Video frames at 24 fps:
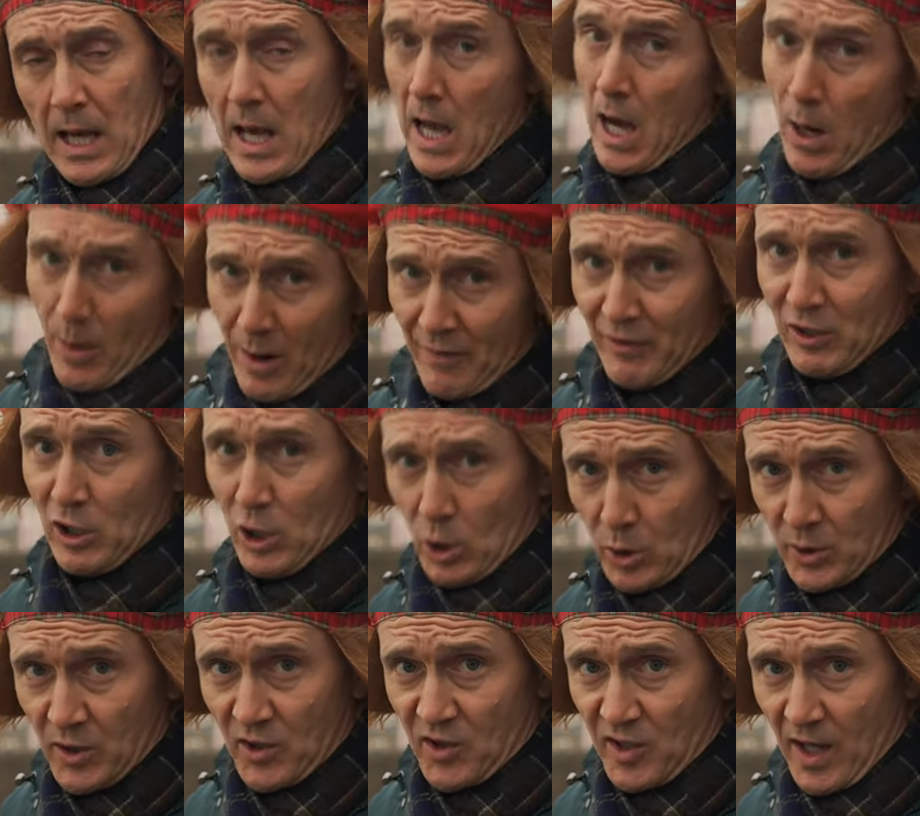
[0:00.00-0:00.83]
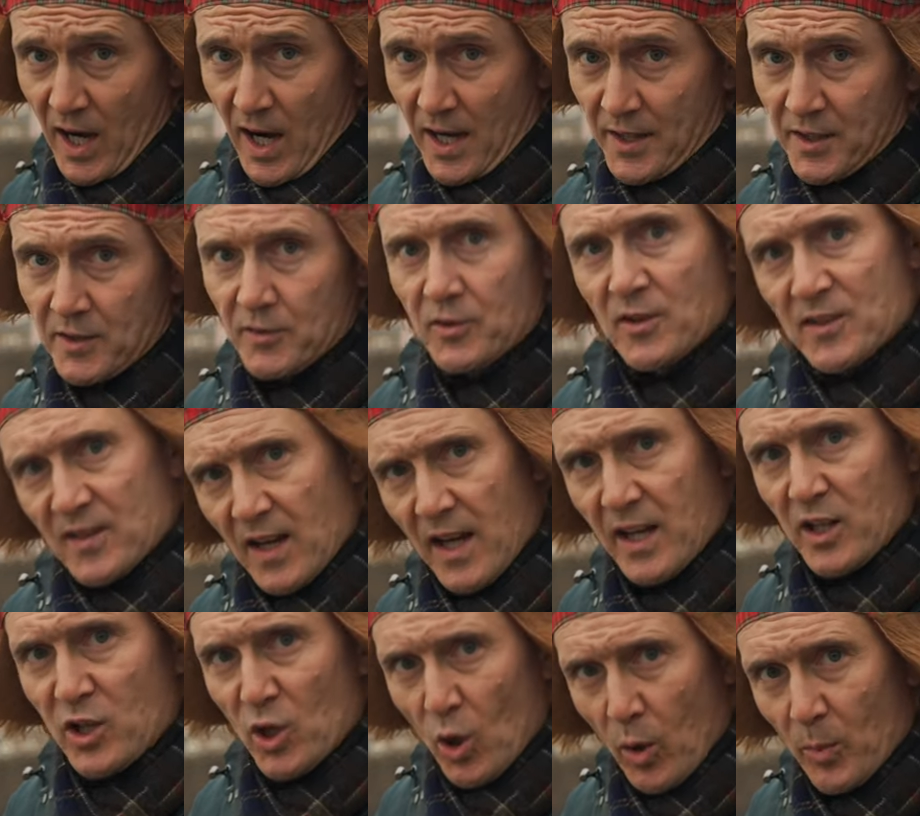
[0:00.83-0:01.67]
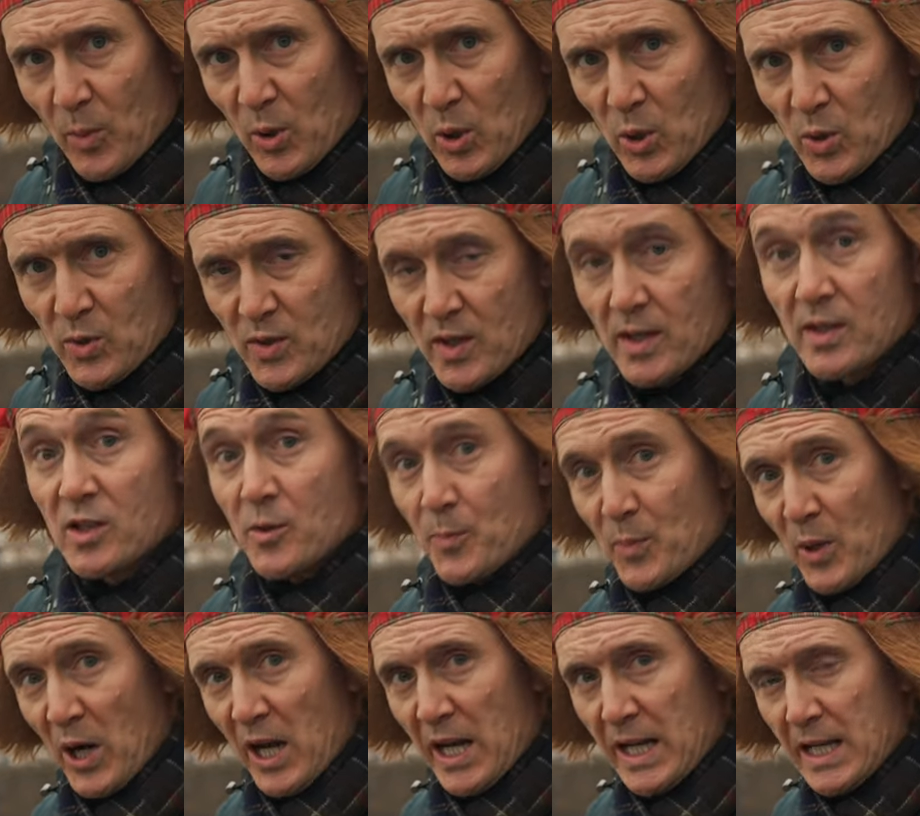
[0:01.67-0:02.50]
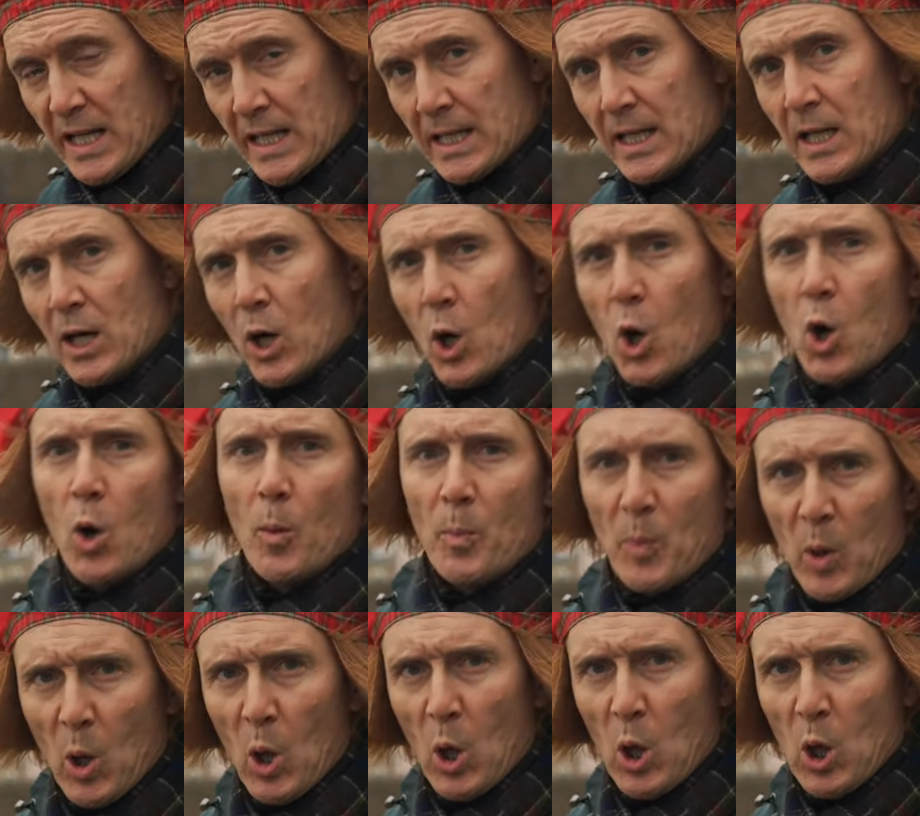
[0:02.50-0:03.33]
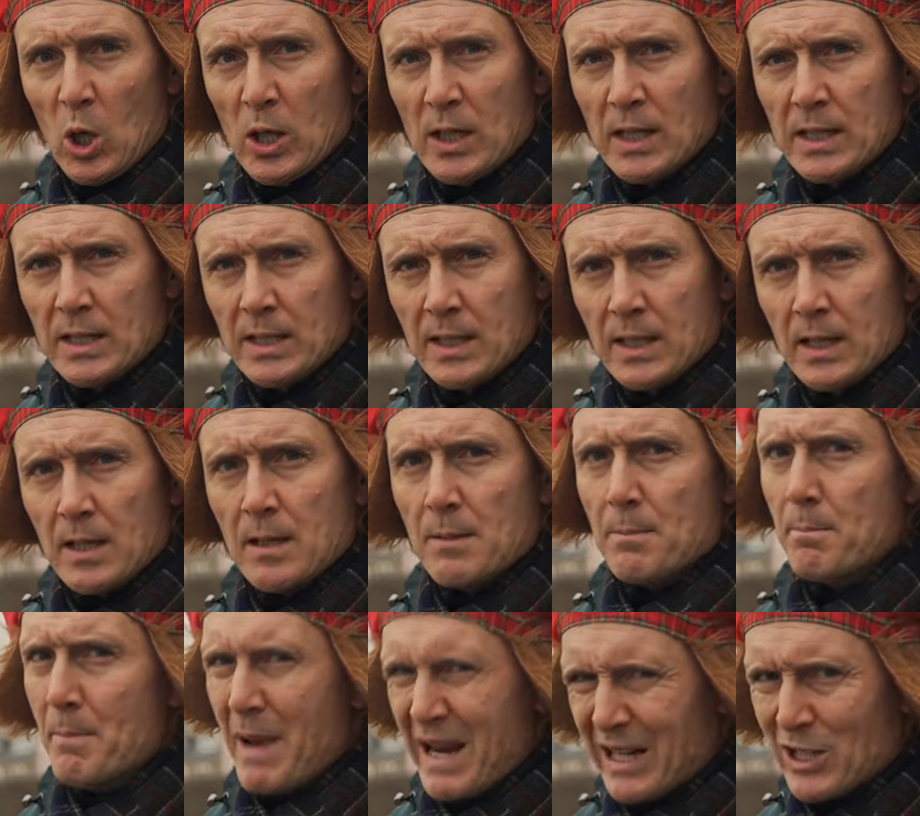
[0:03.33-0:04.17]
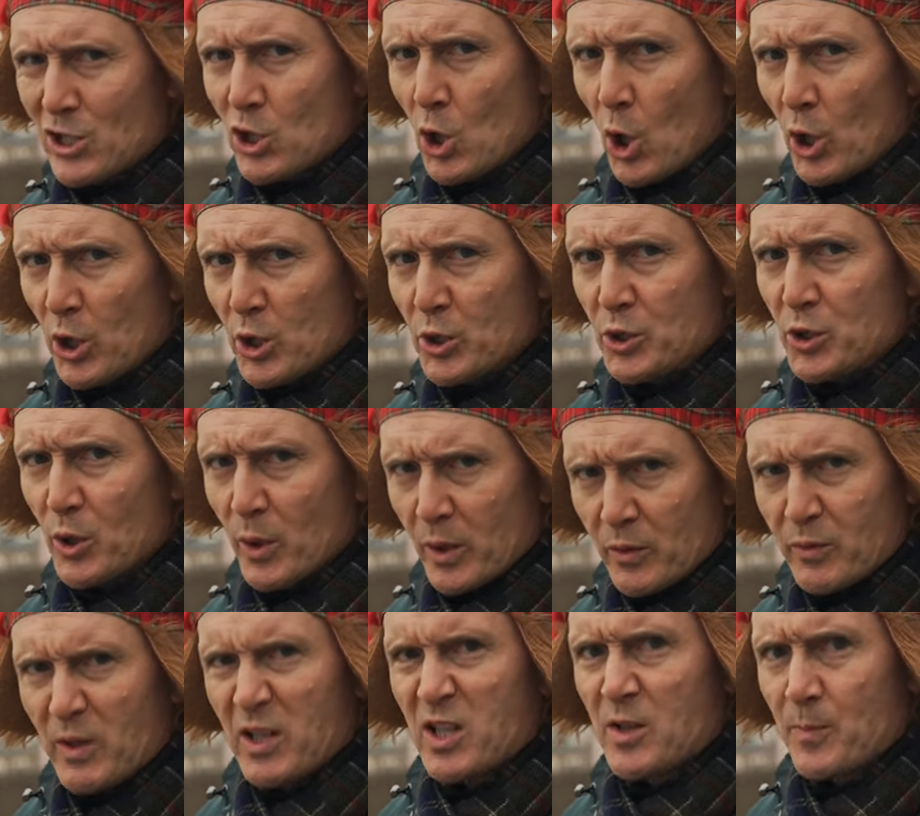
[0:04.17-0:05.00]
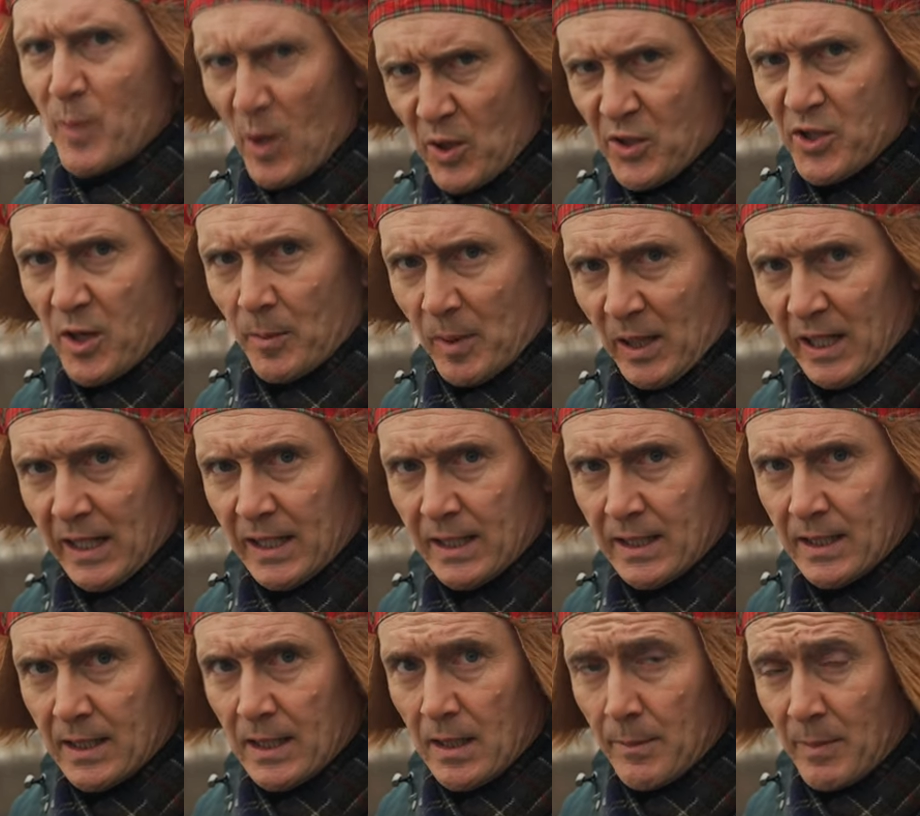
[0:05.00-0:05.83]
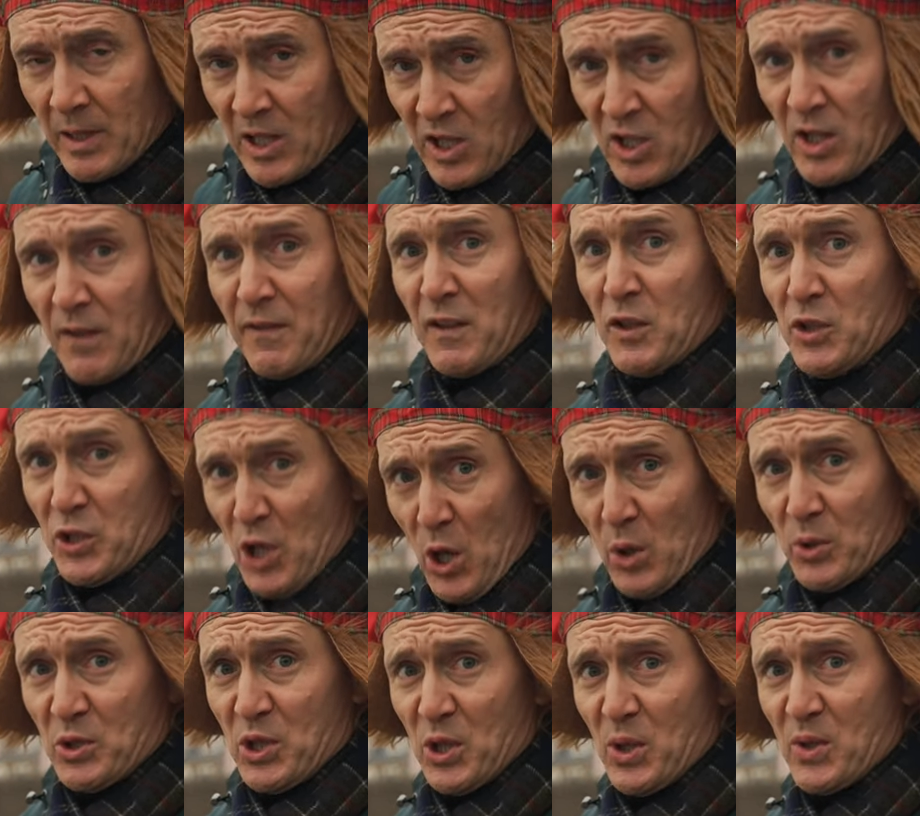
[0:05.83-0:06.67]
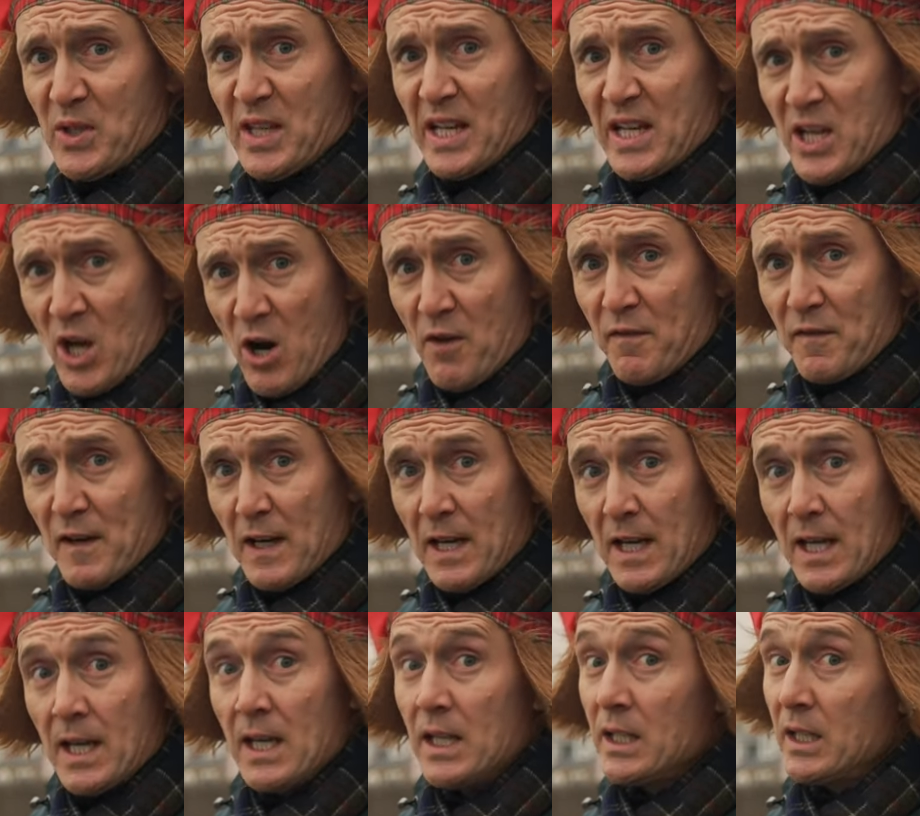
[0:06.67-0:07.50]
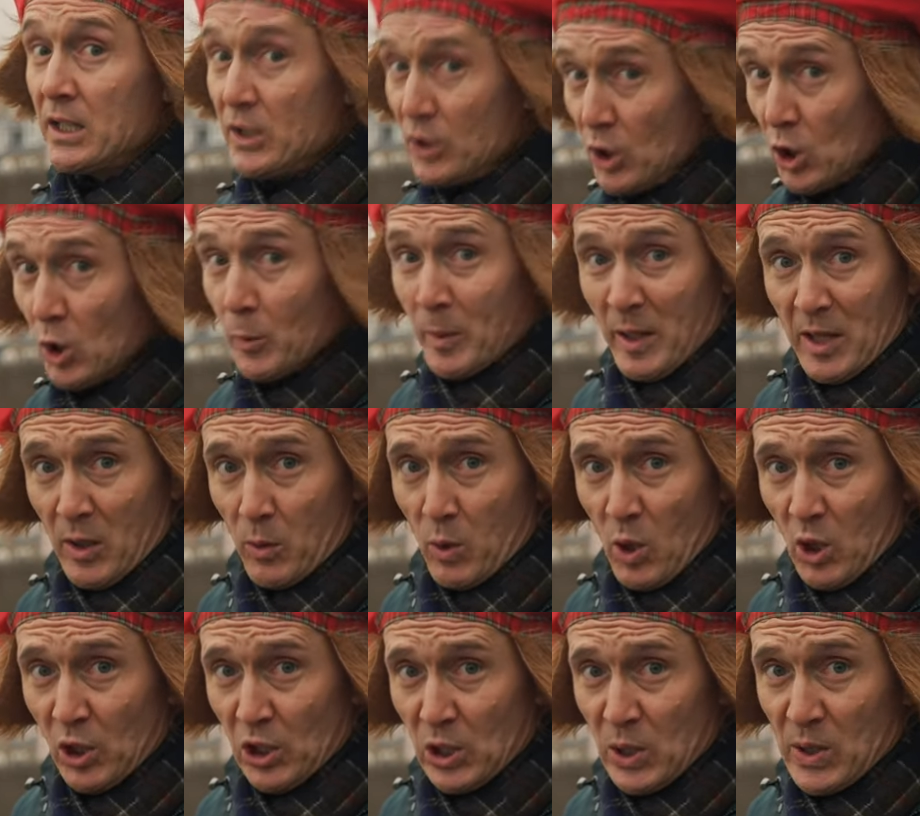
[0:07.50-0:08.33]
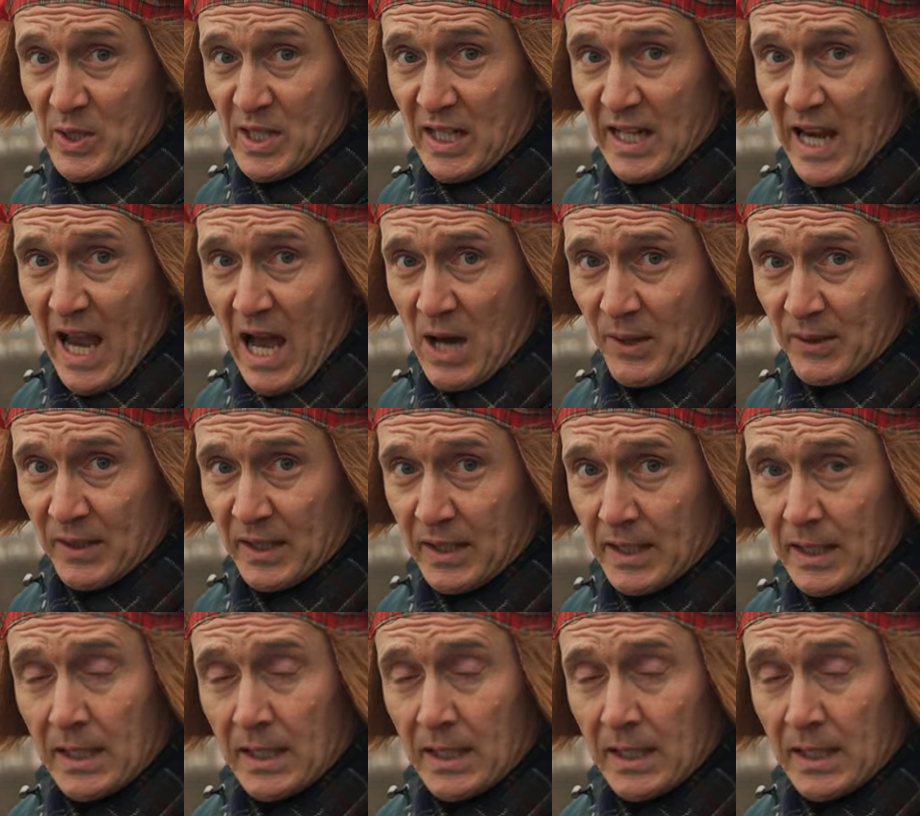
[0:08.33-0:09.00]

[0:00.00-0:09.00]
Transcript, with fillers: However you decide to take your booze, spray or pour, make sure you do it responsibly because if you don't use enough, you'll be the one losing out.